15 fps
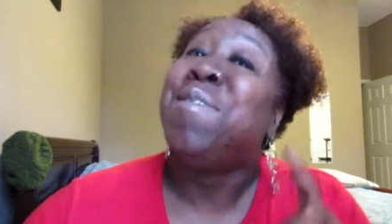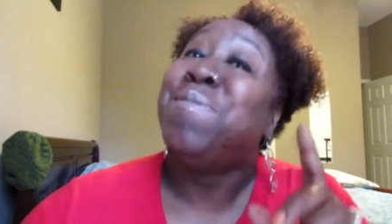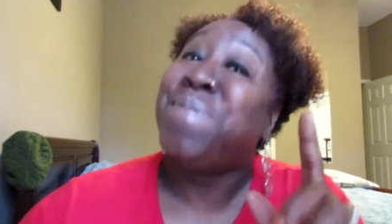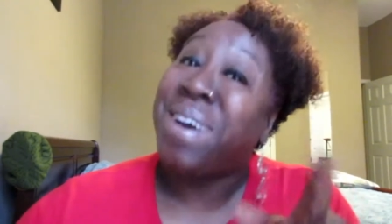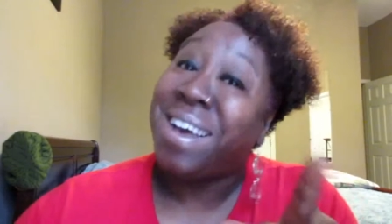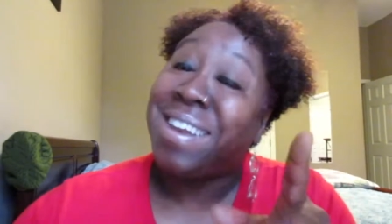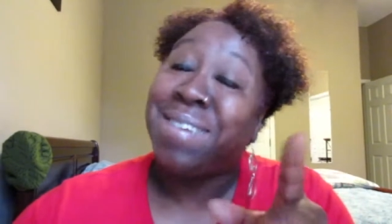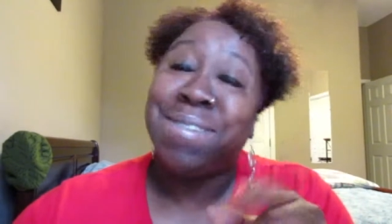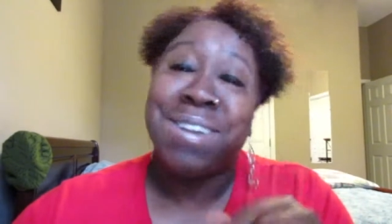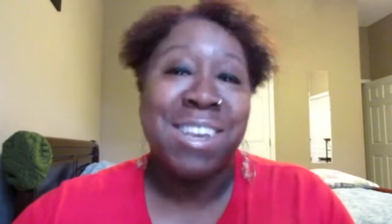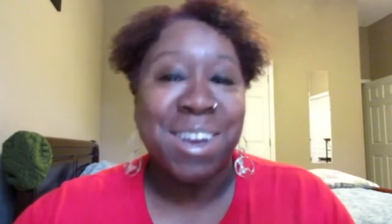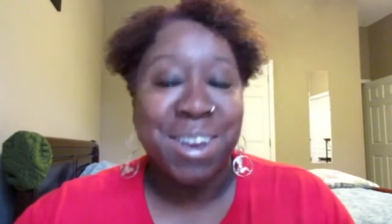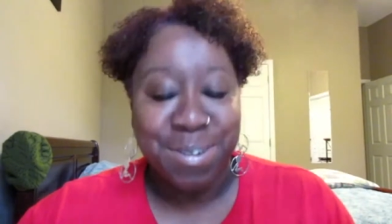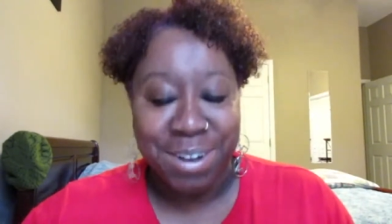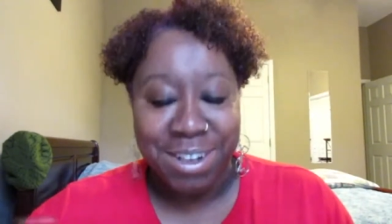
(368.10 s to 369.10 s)
but let me
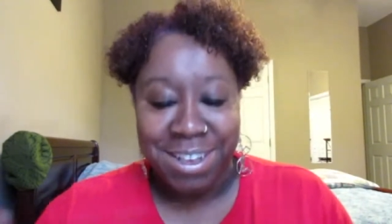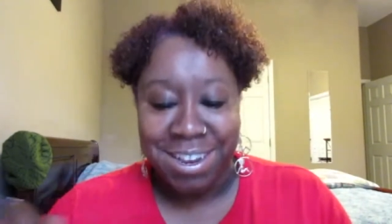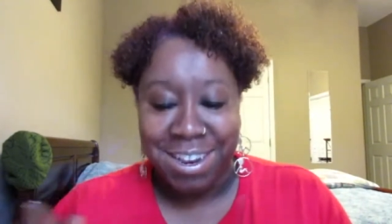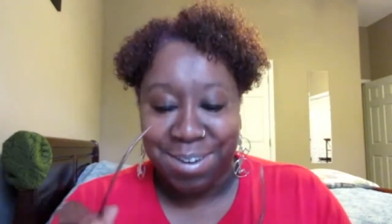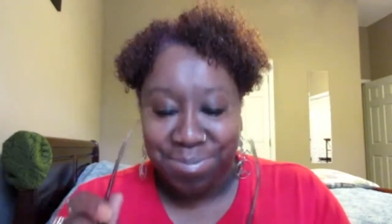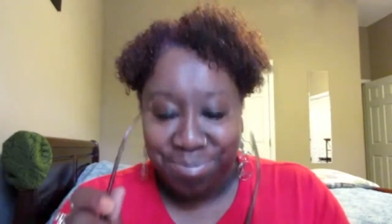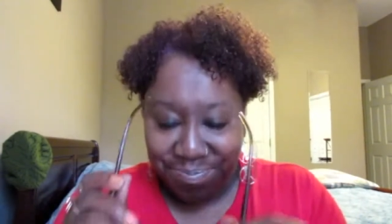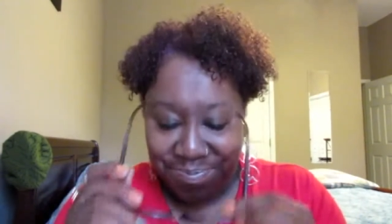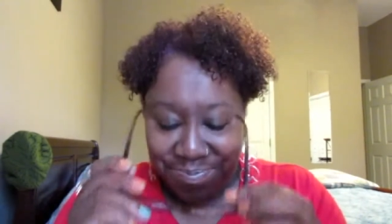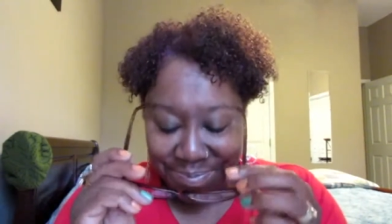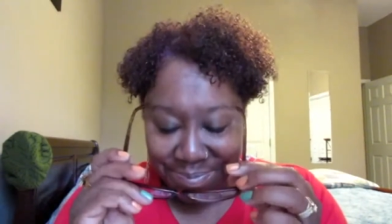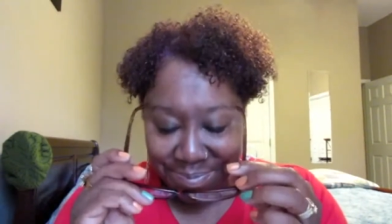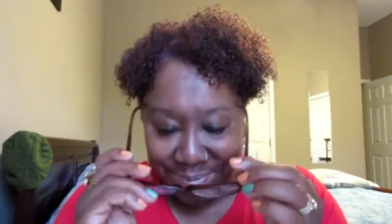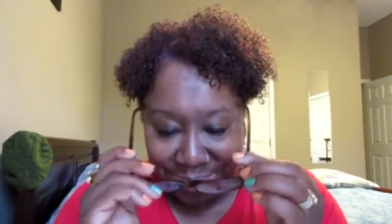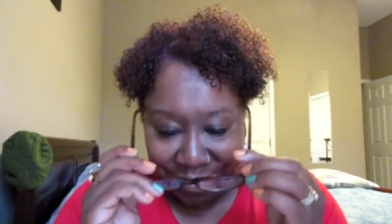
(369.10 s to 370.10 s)
tell you what's in it.
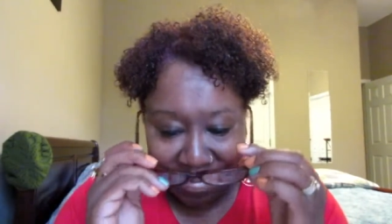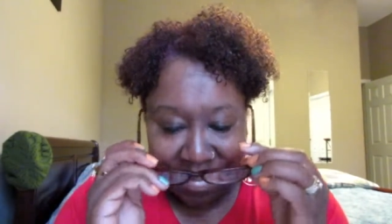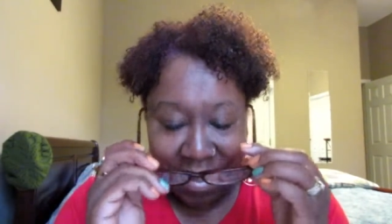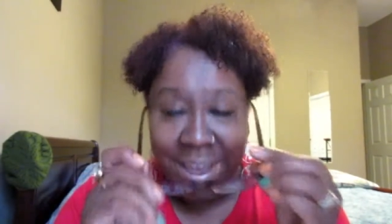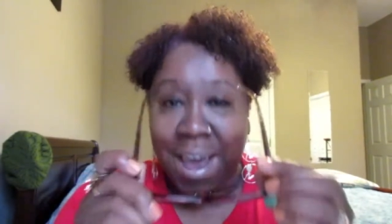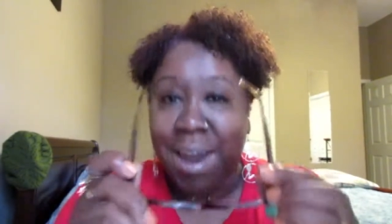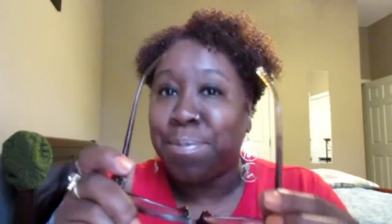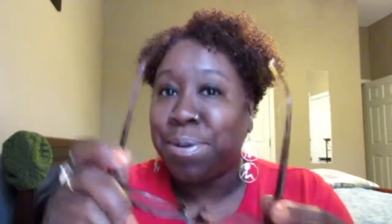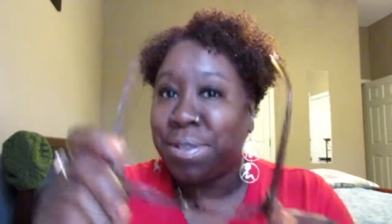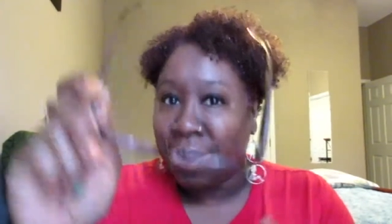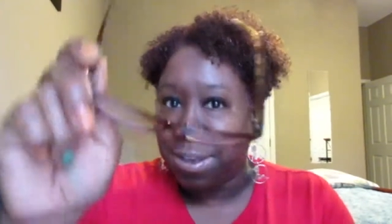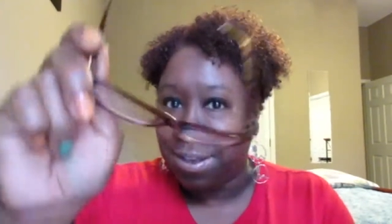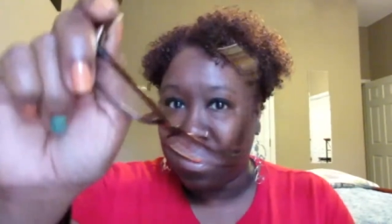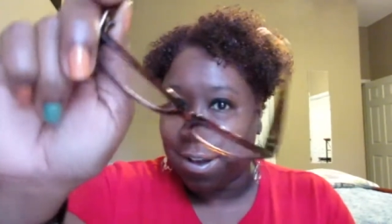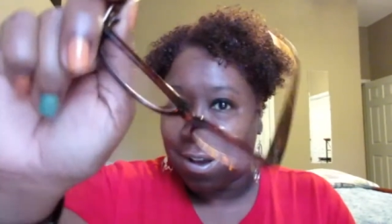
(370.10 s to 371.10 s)
Gotta put
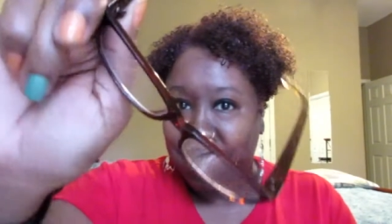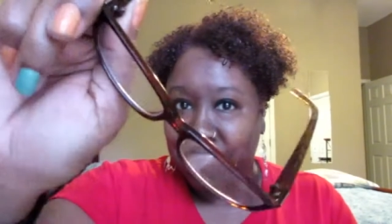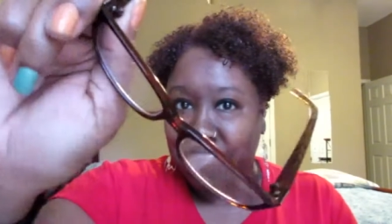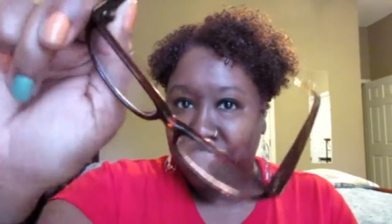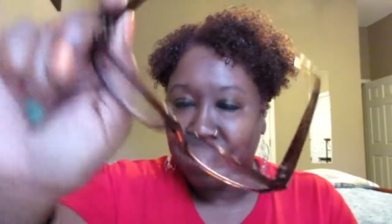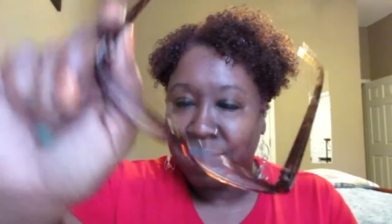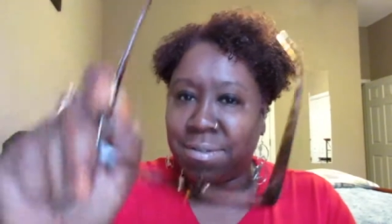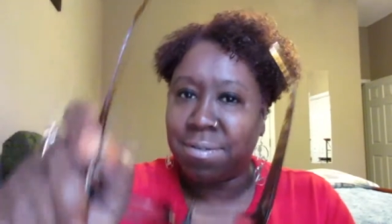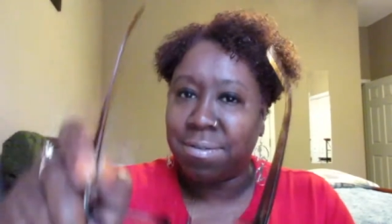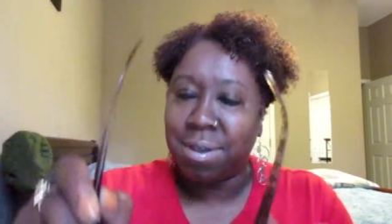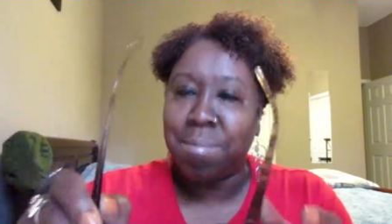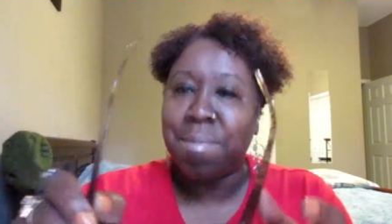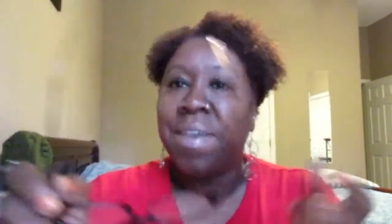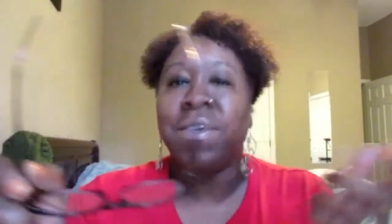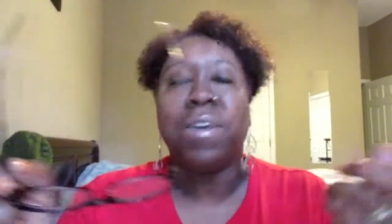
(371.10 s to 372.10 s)
these on.
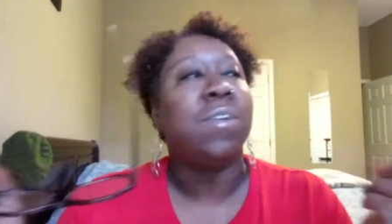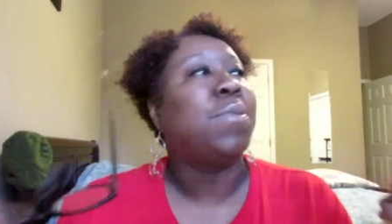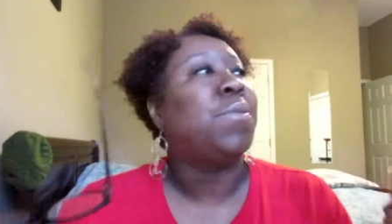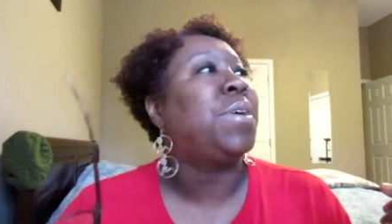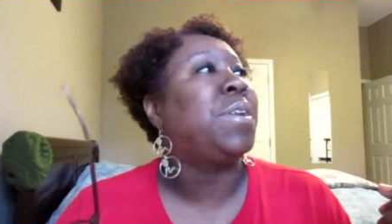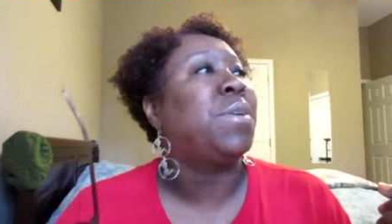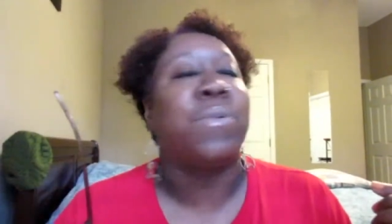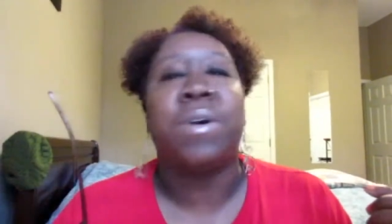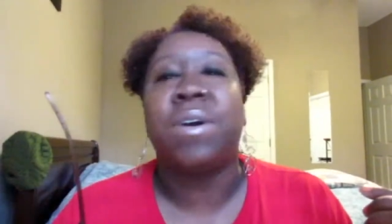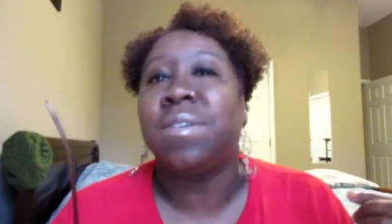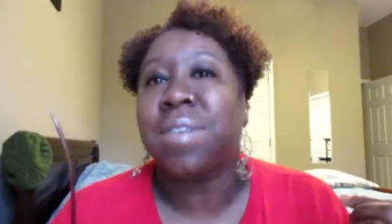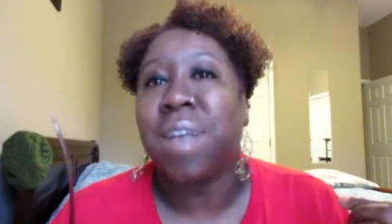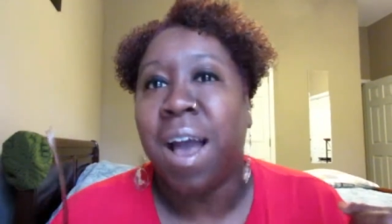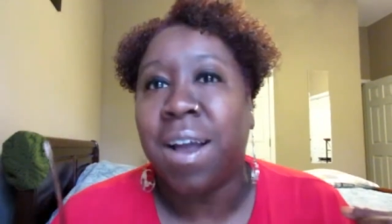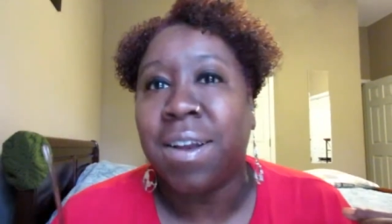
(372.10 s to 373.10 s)
Am I the only one that
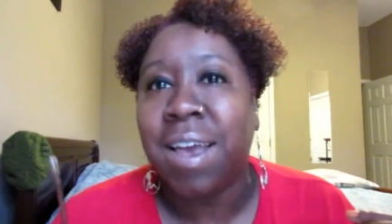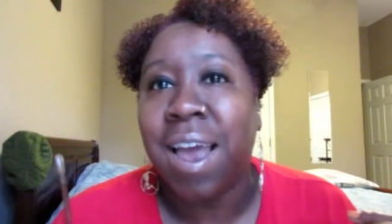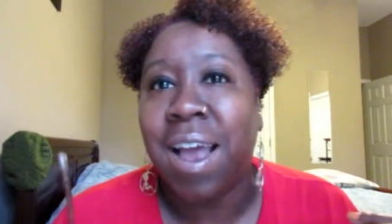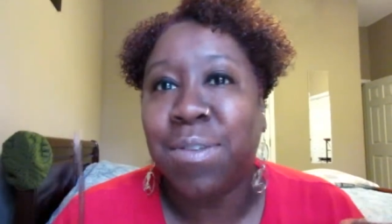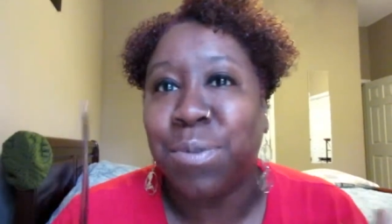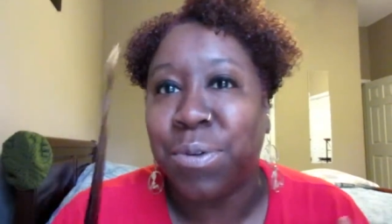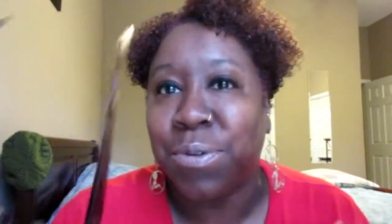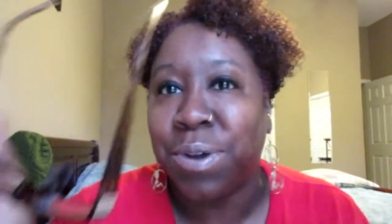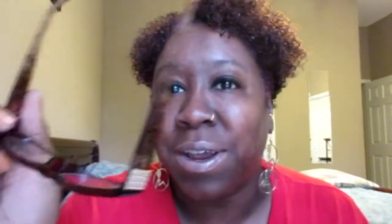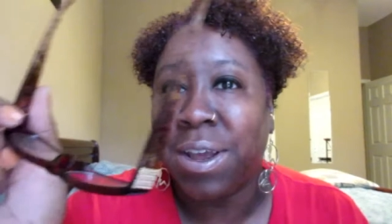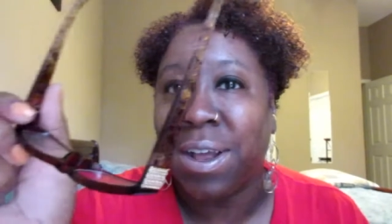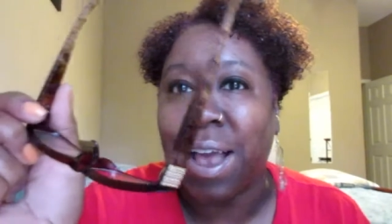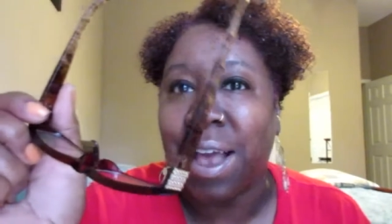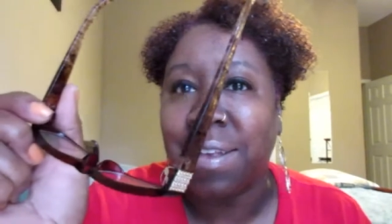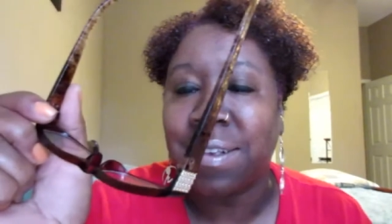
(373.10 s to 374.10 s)
wears contacts with
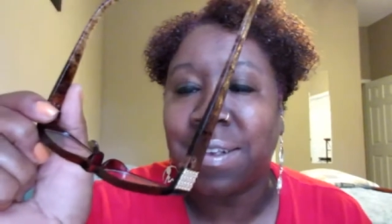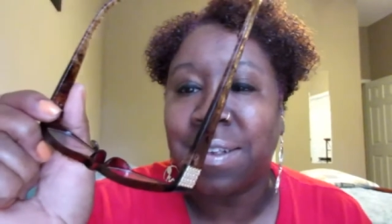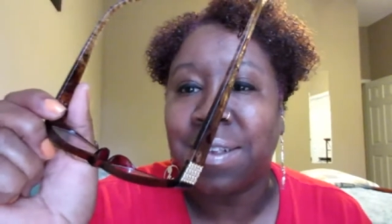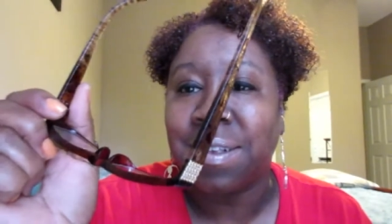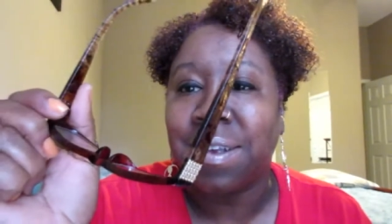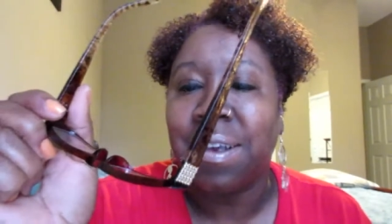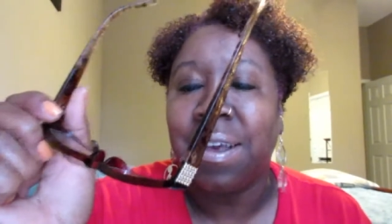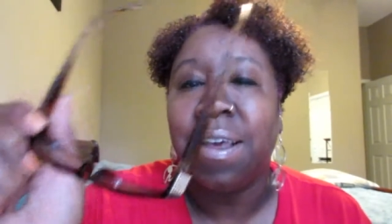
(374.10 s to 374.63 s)
reading glasses?